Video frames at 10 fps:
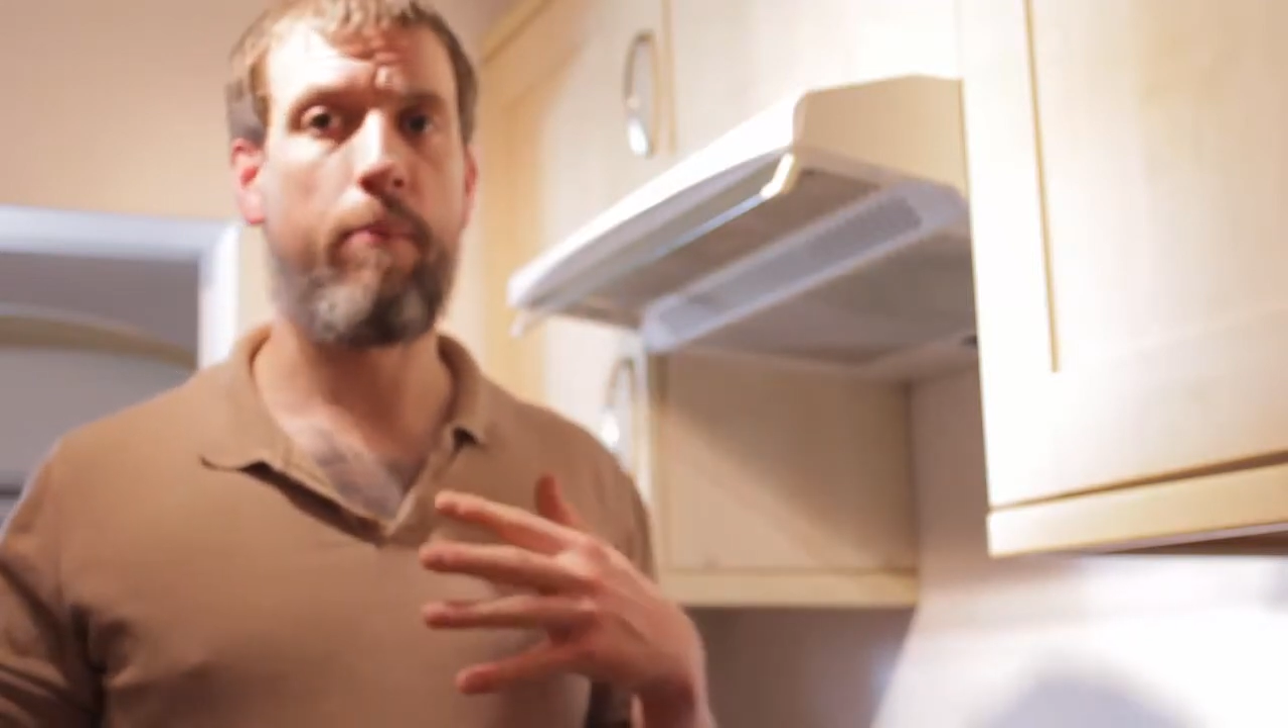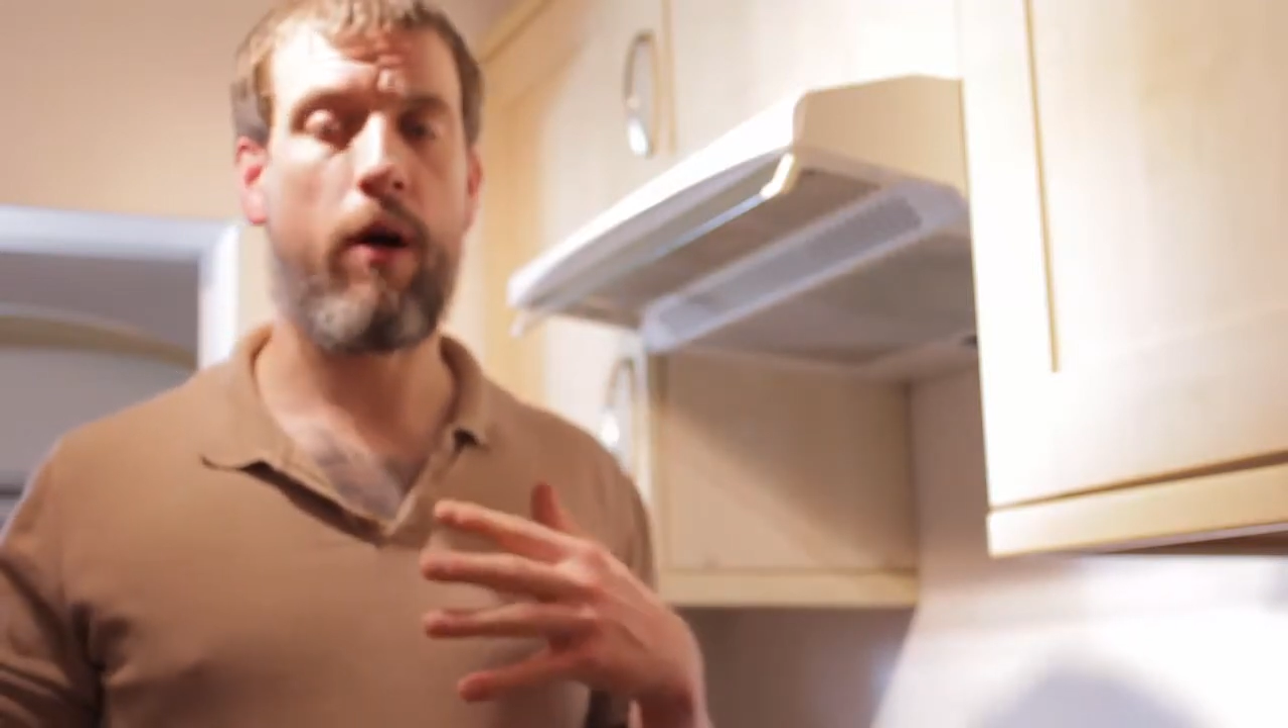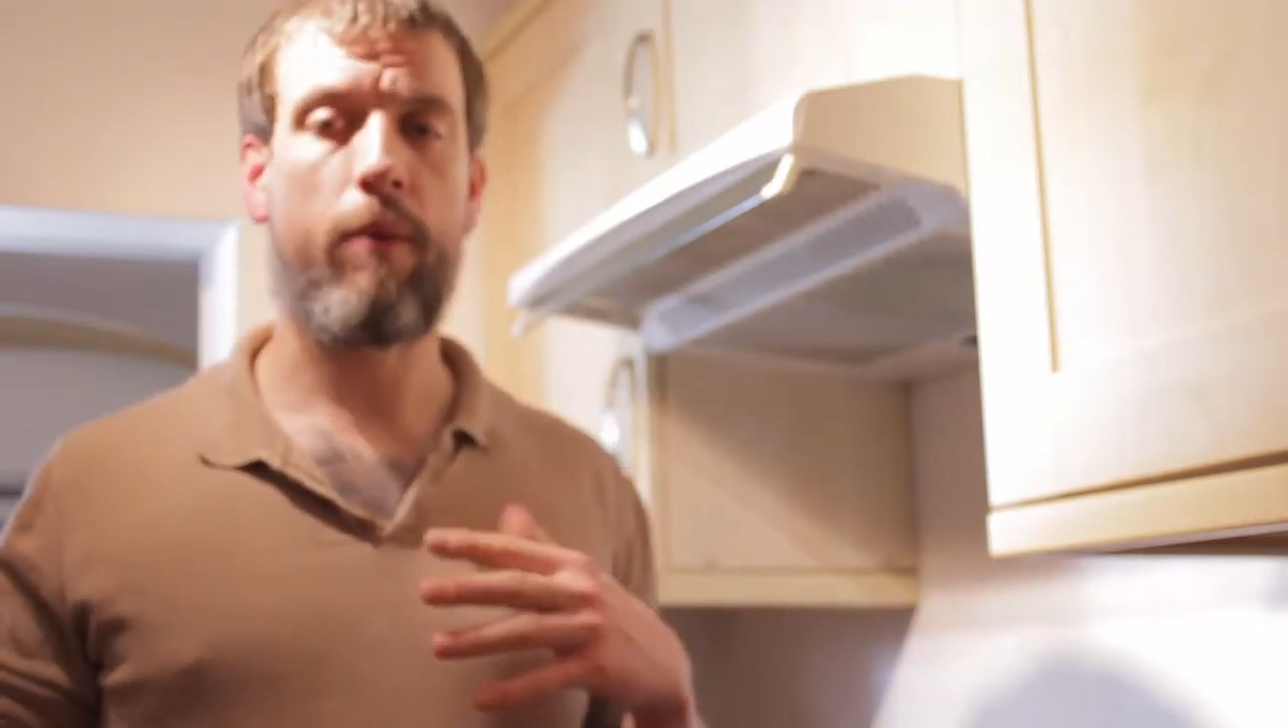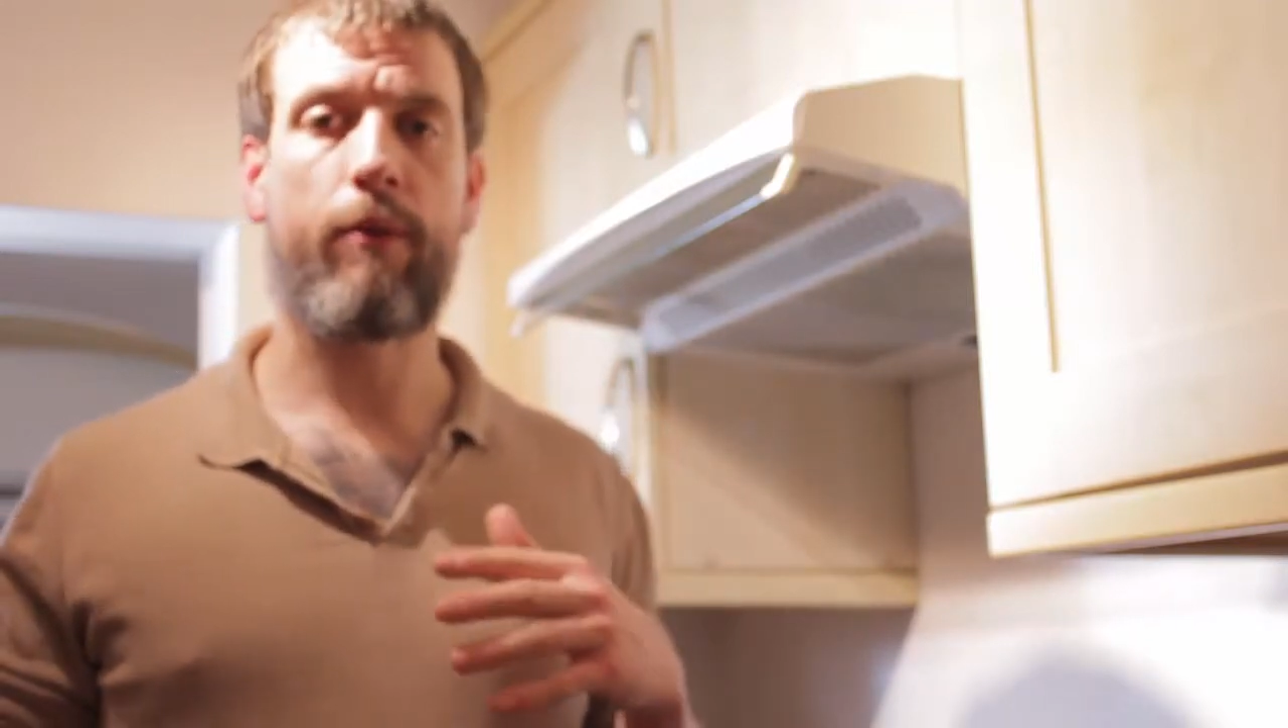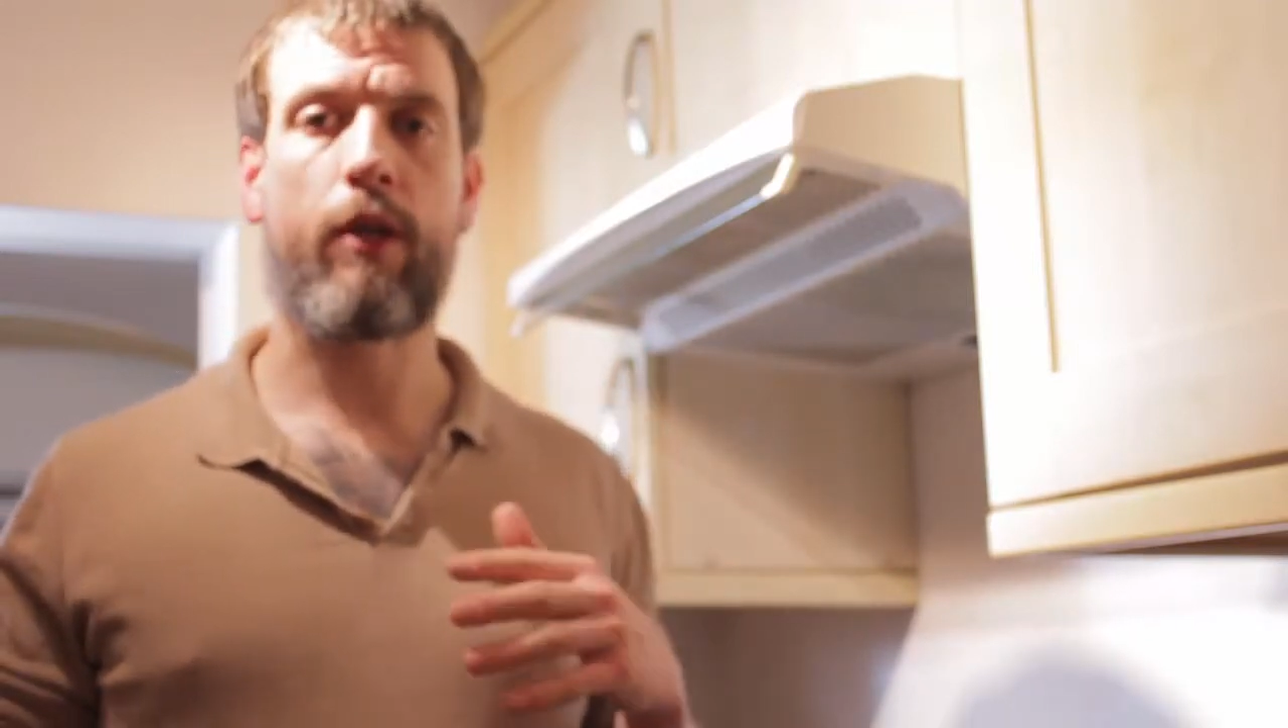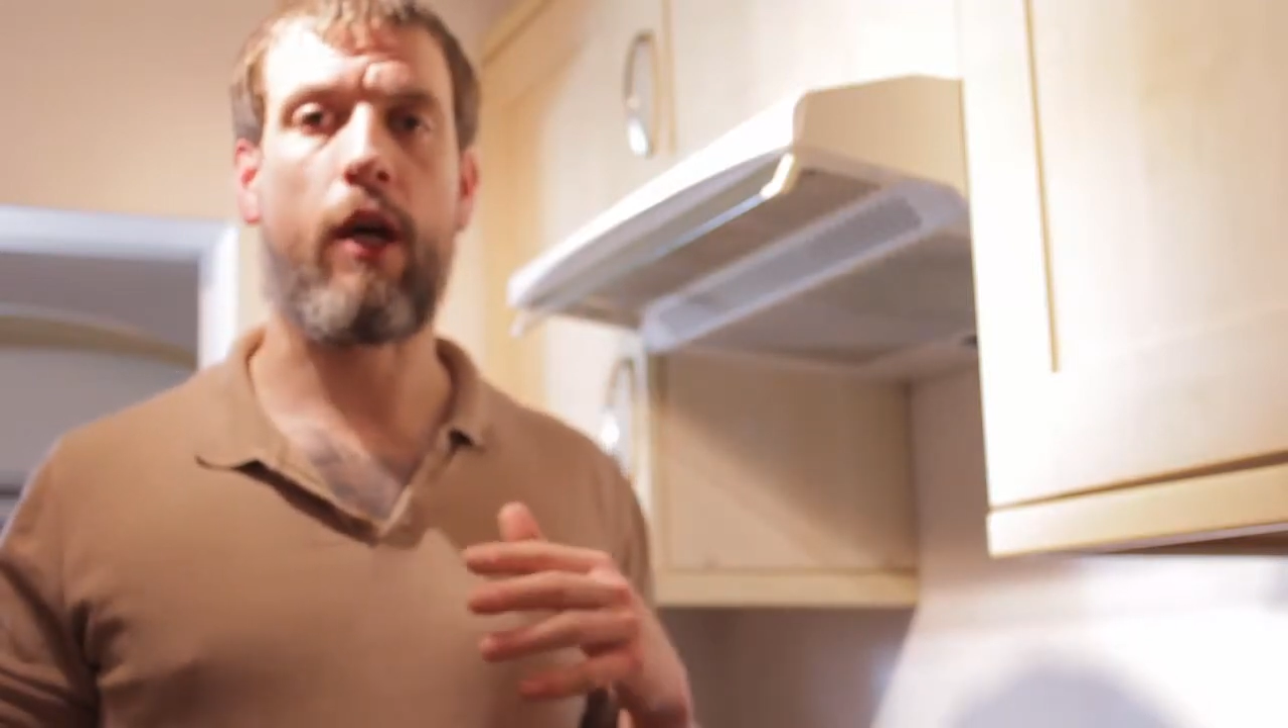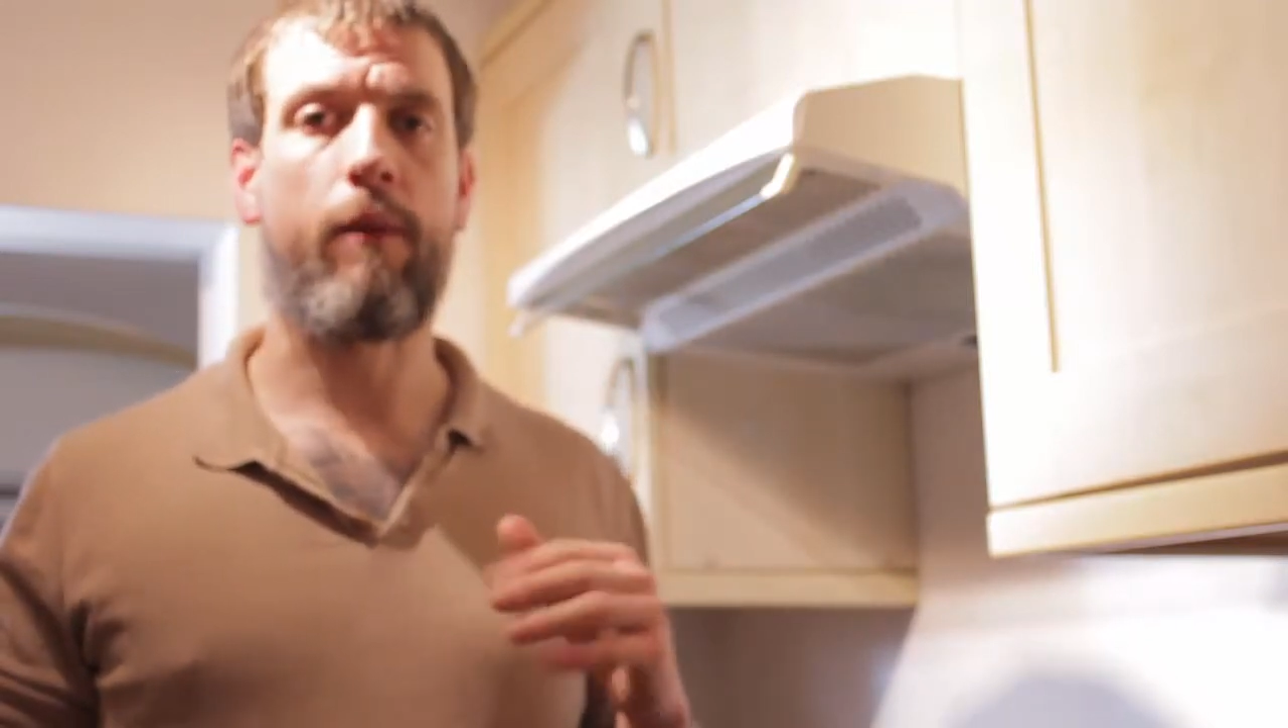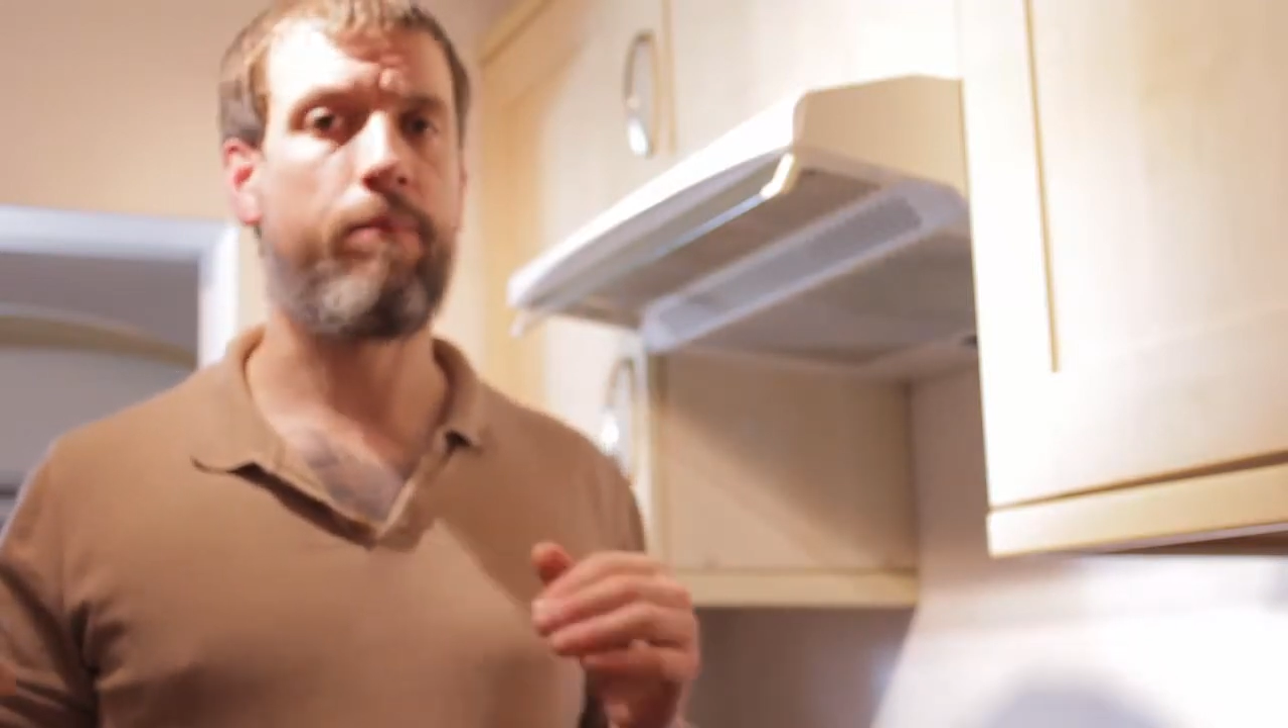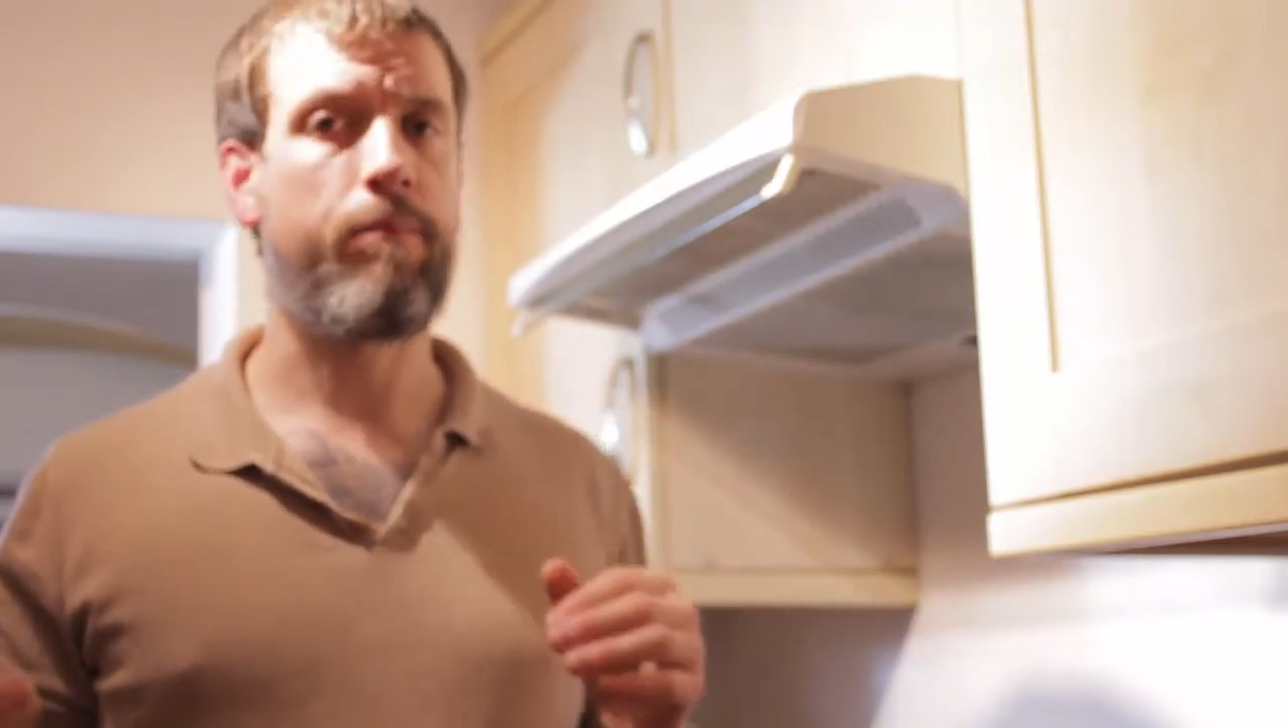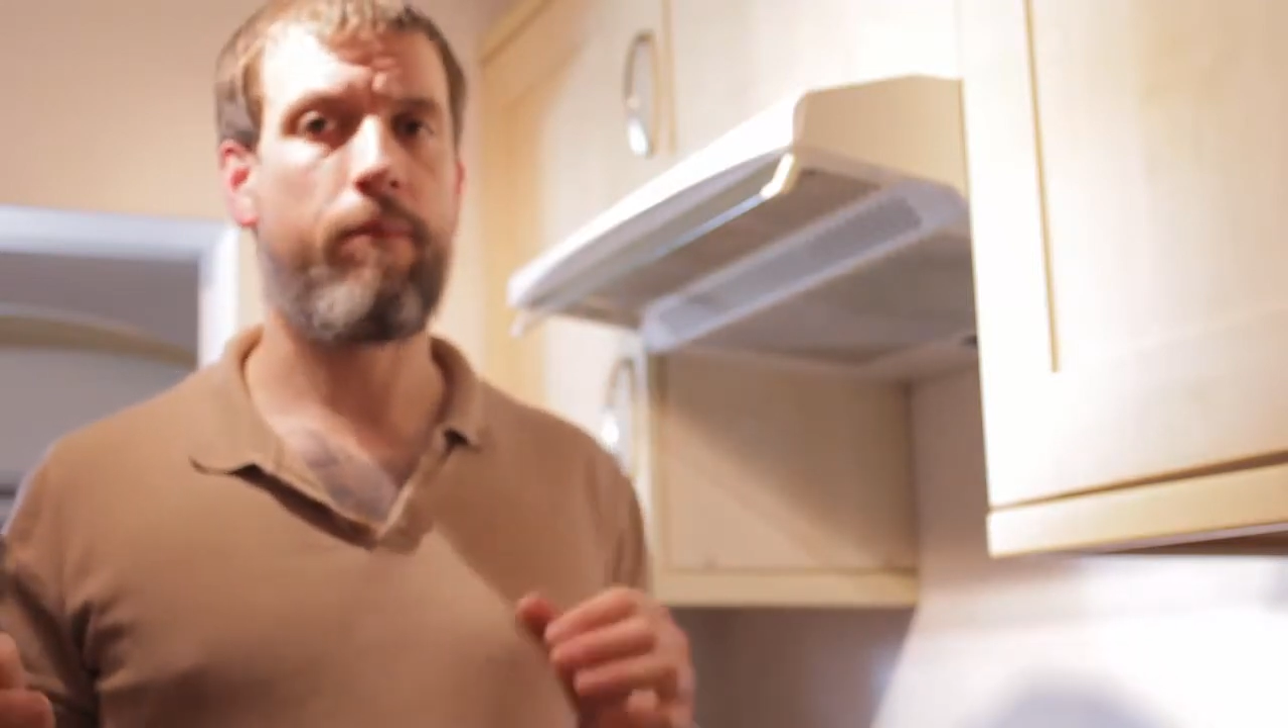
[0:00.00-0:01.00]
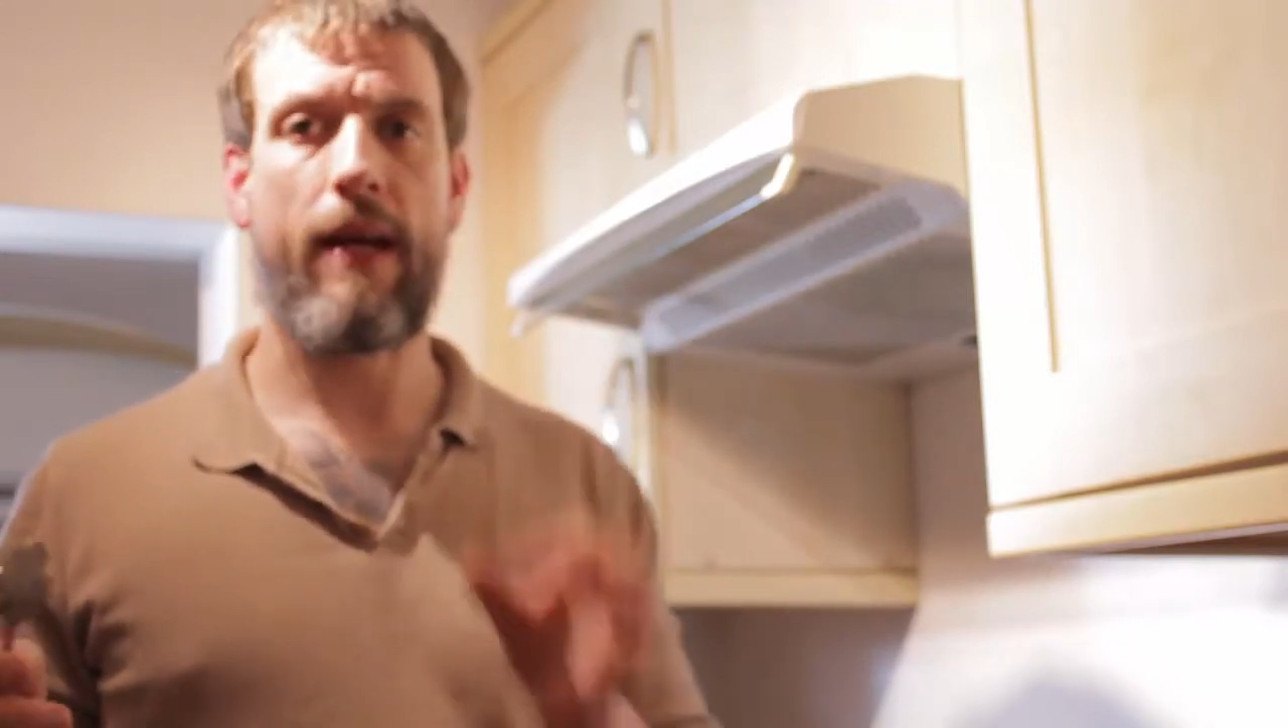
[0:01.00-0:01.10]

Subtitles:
barbecue,